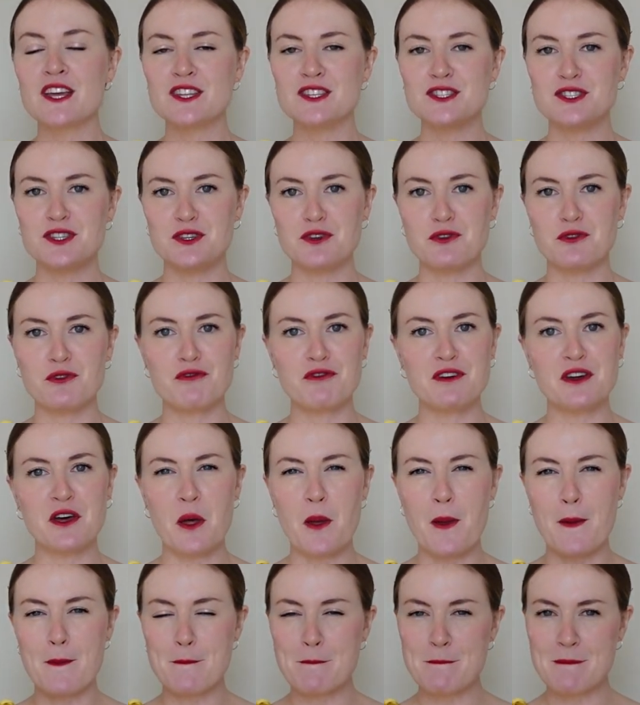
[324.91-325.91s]
Do you
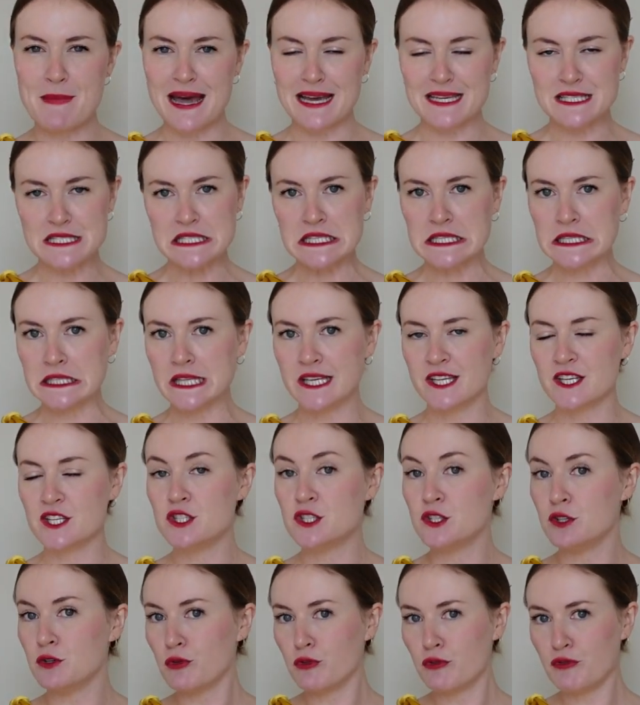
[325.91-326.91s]
feel masculine?
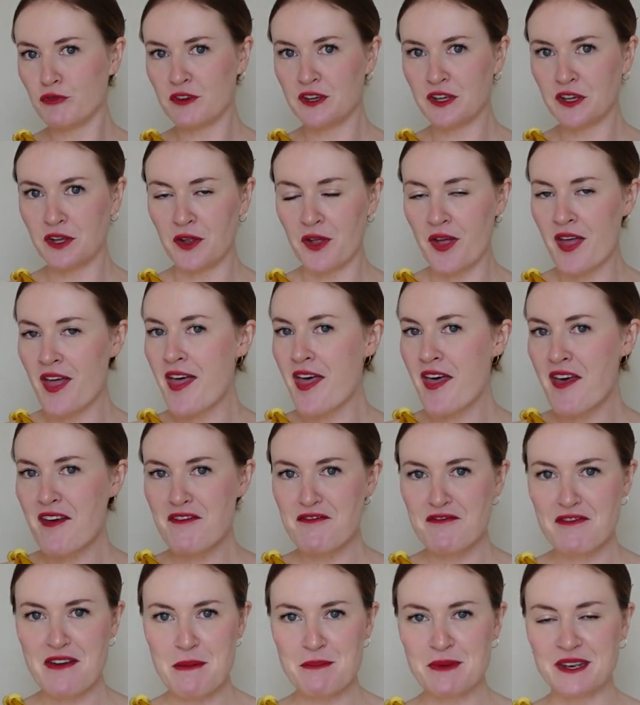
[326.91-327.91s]
Do you feel
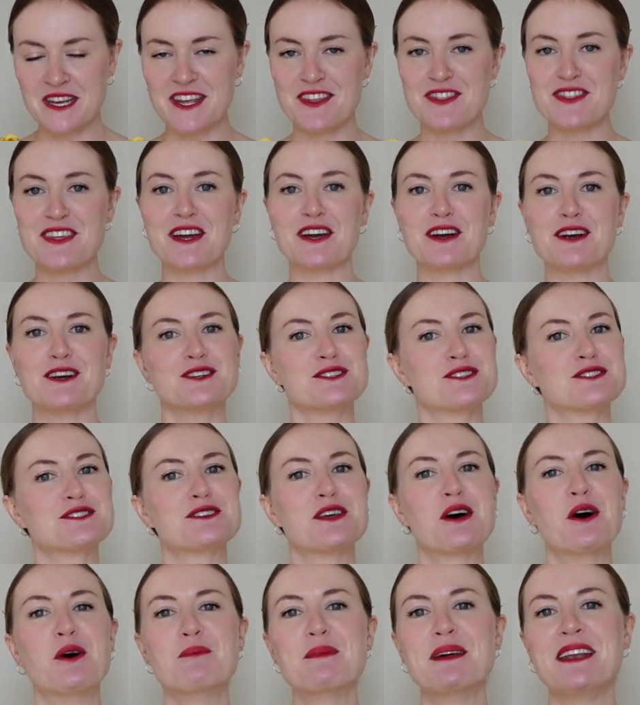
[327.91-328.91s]
feminine. There are so